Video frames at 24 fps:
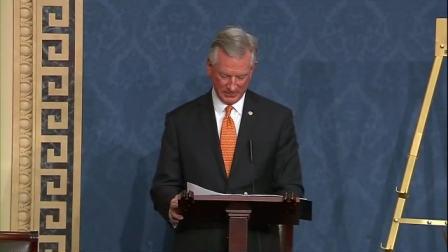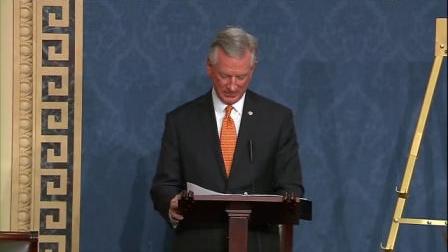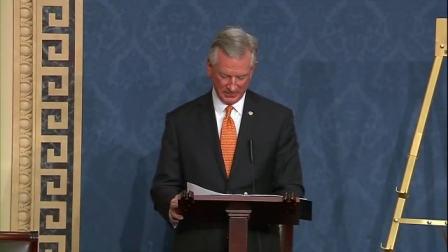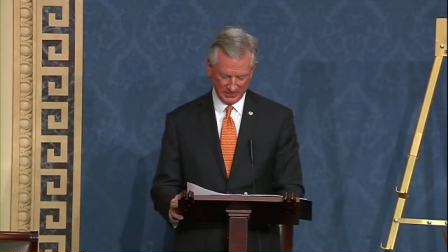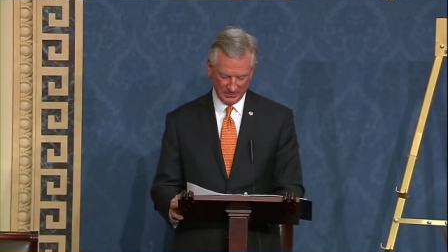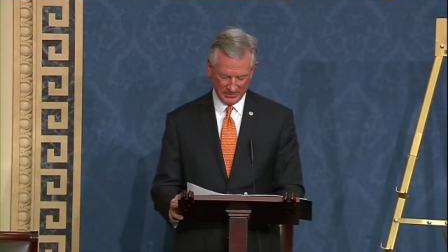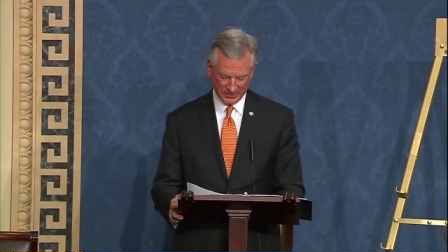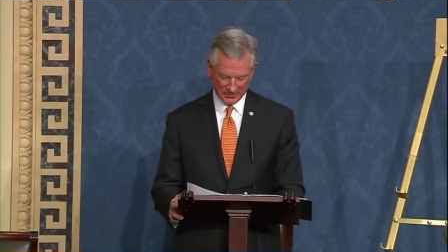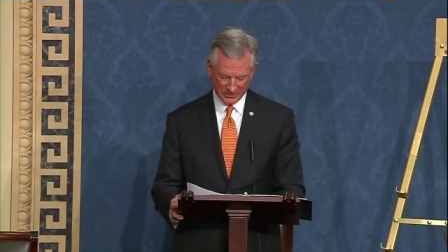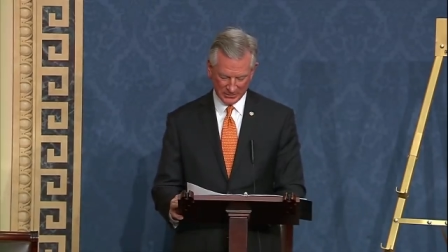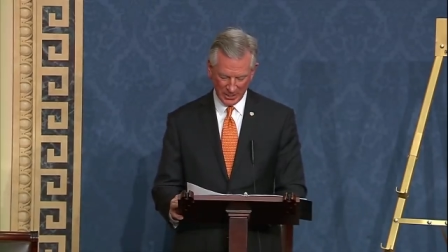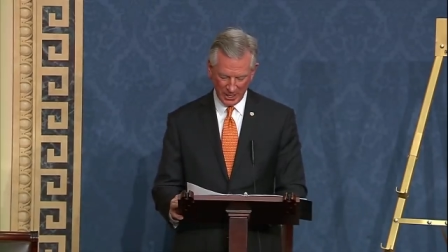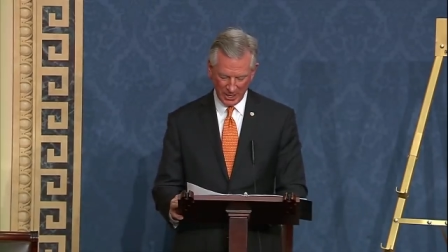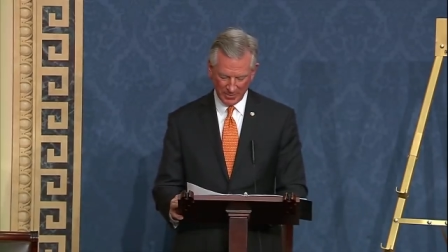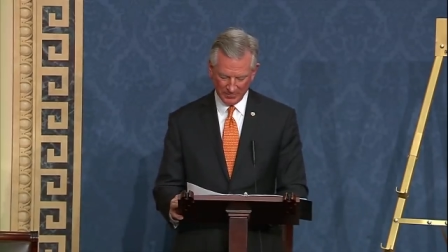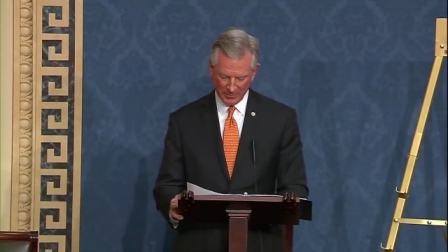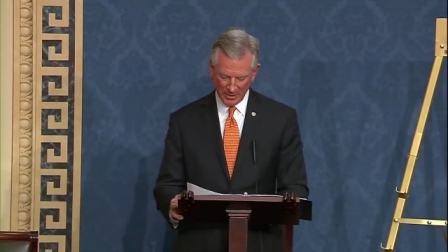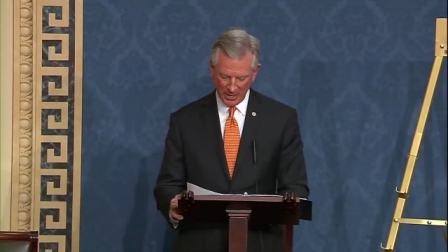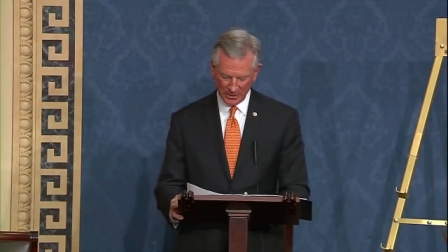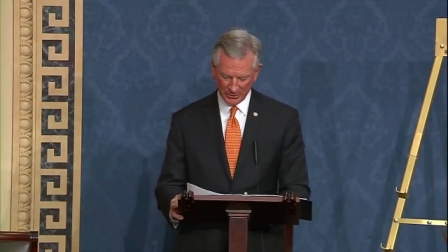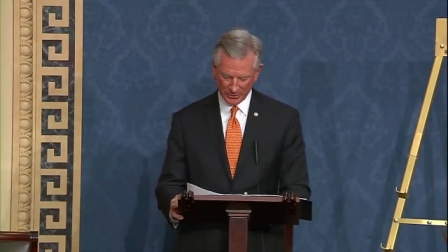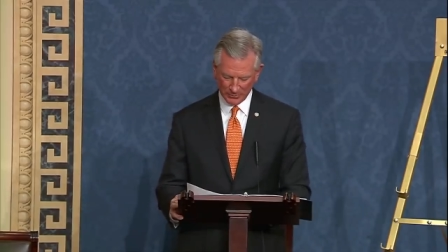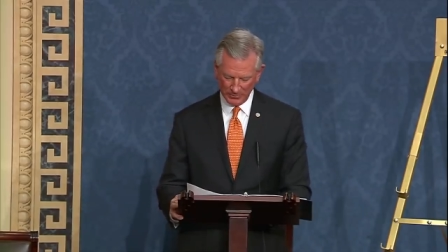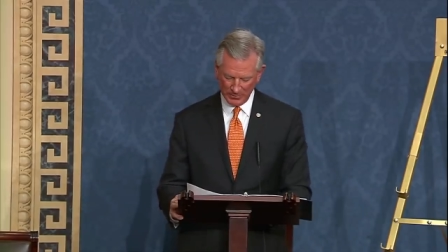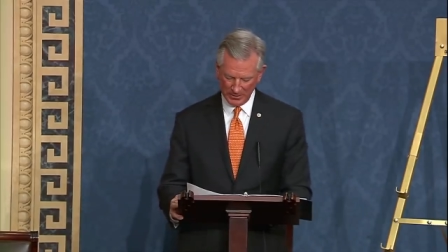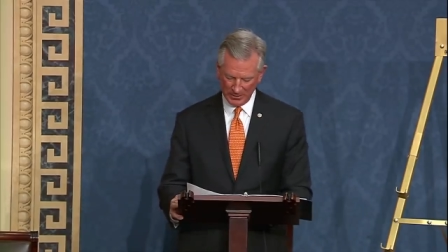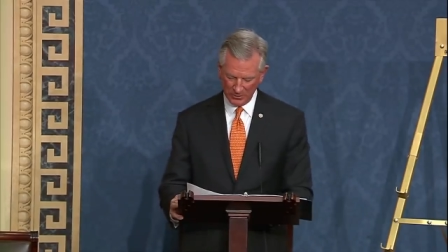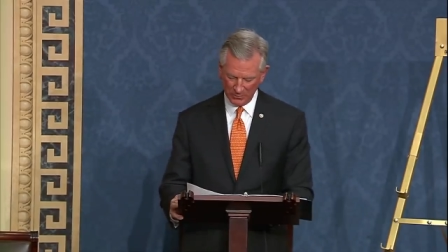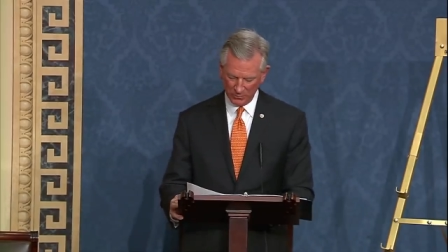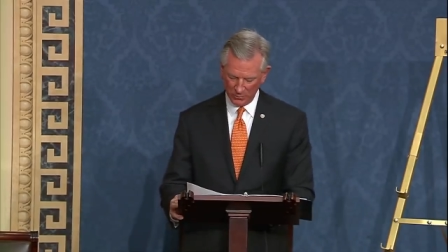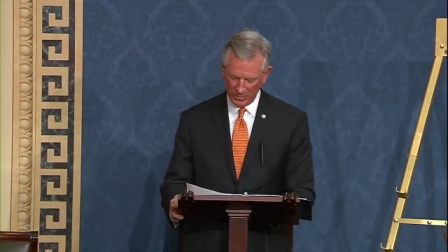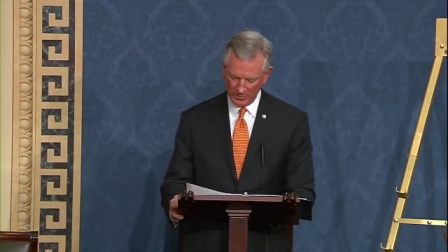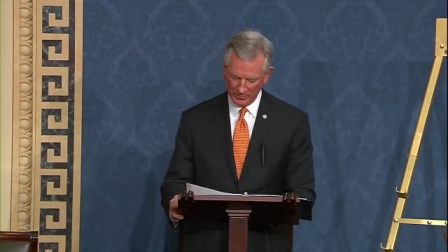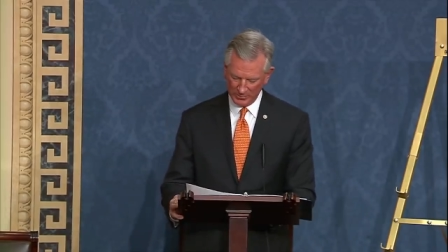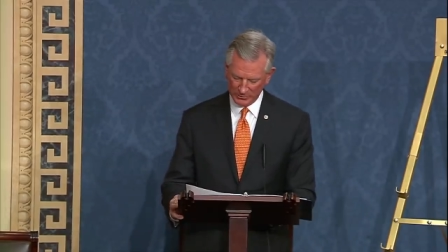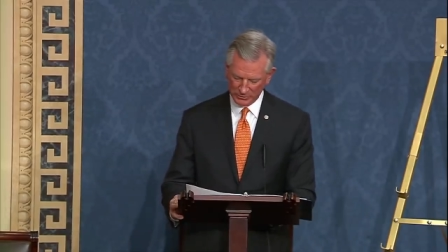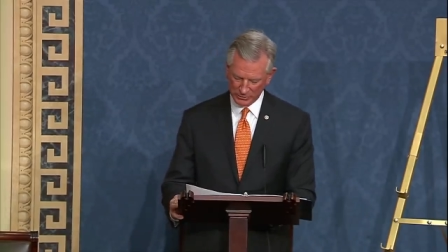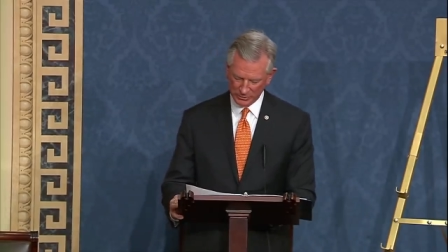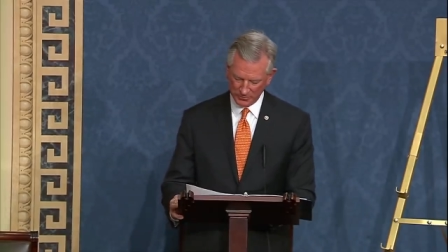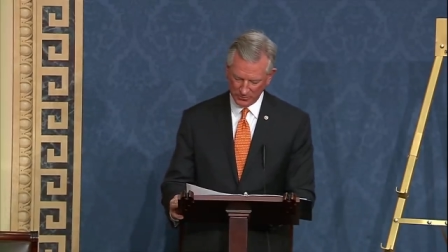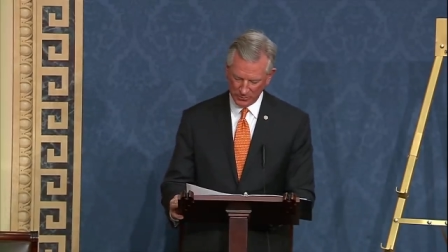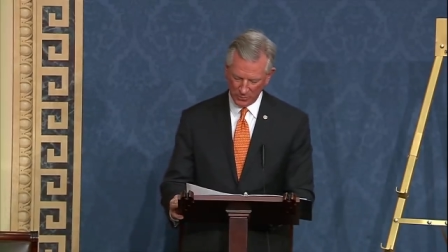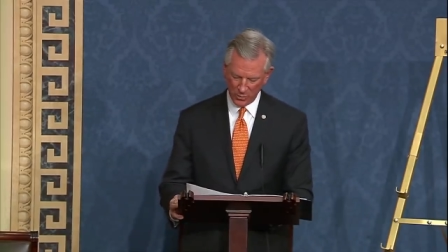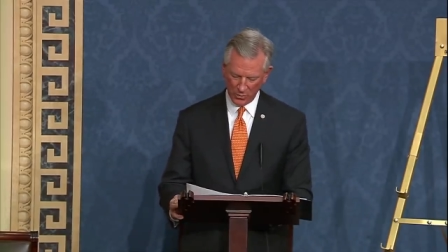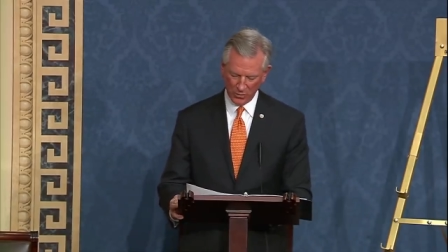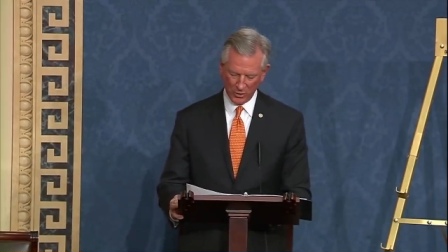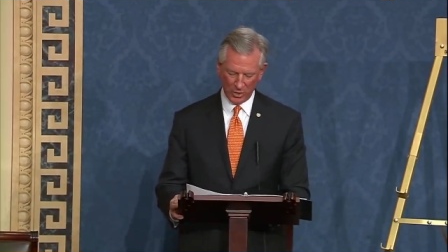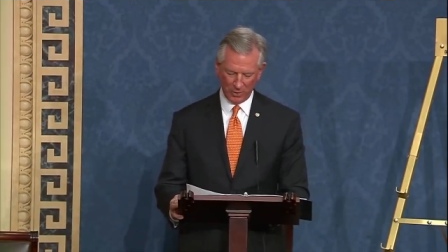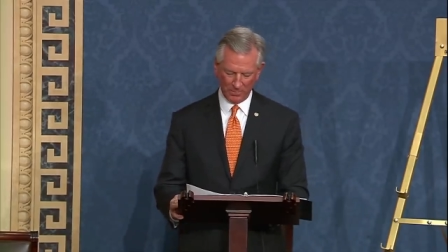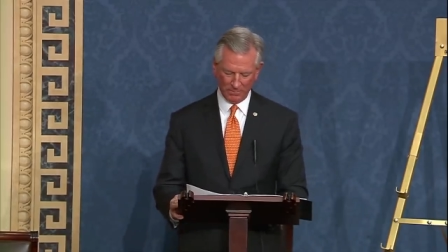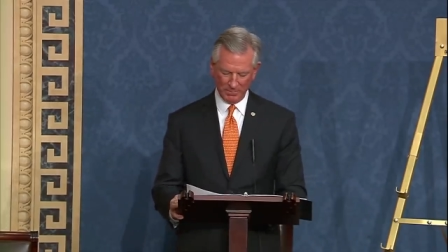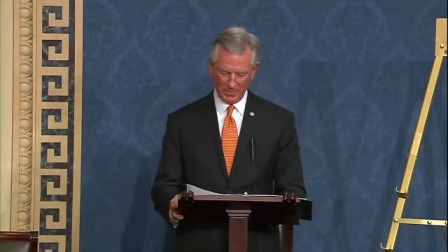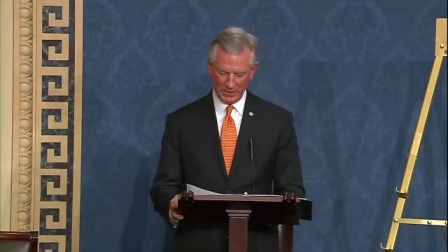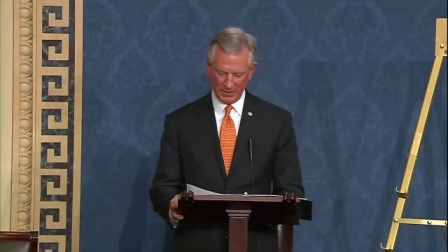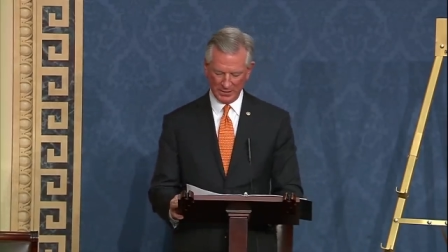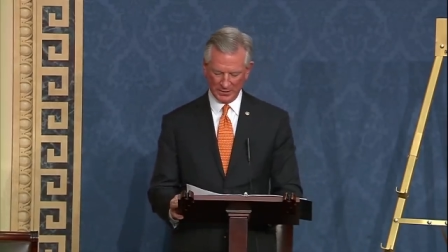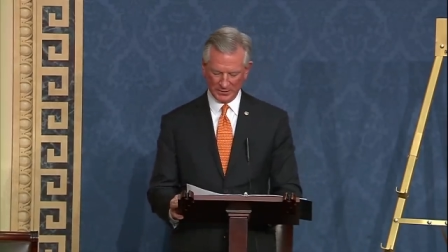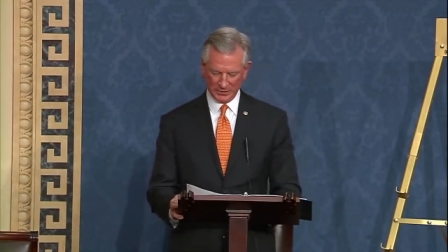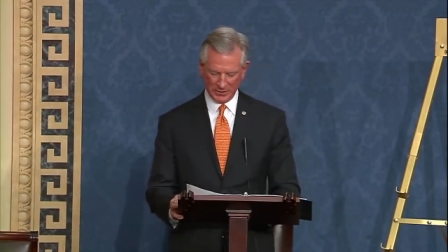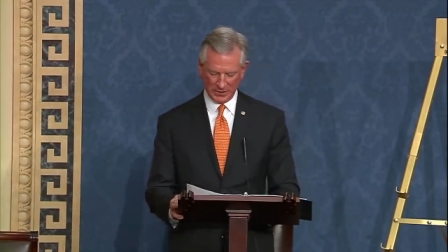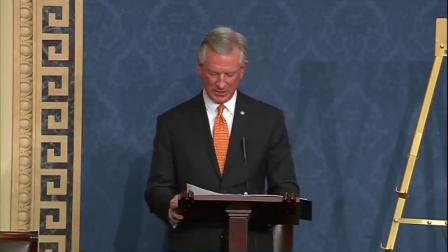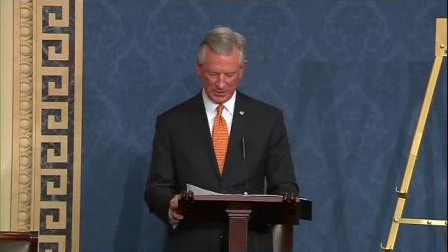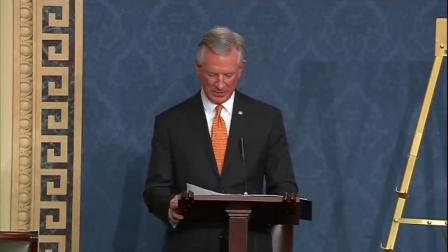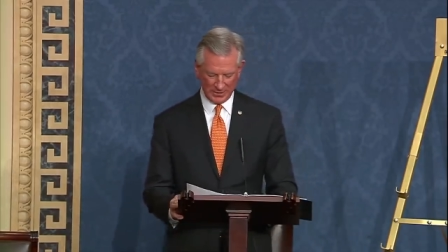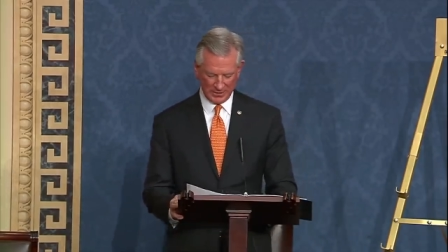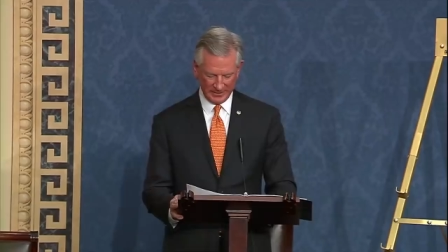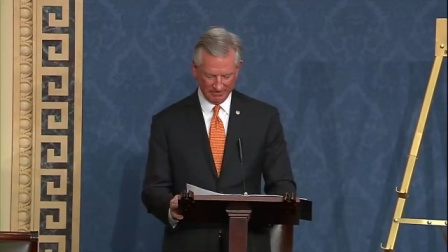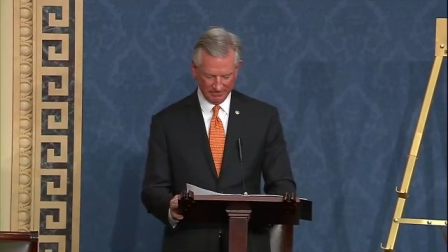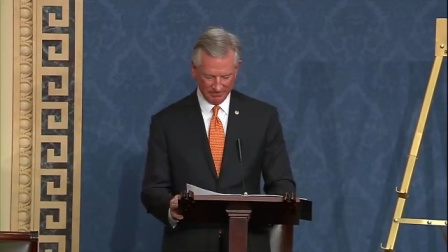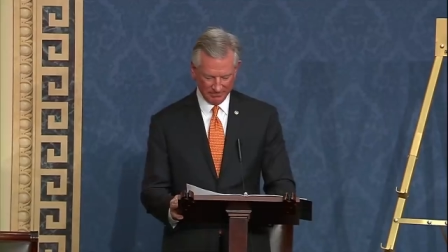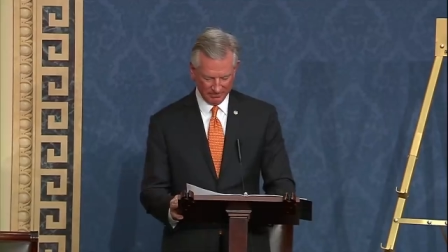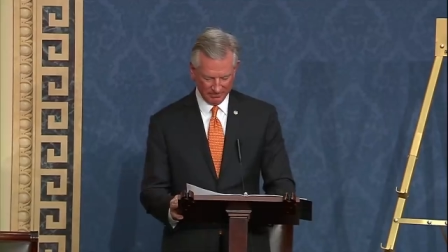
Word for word: These top notch men and women support our military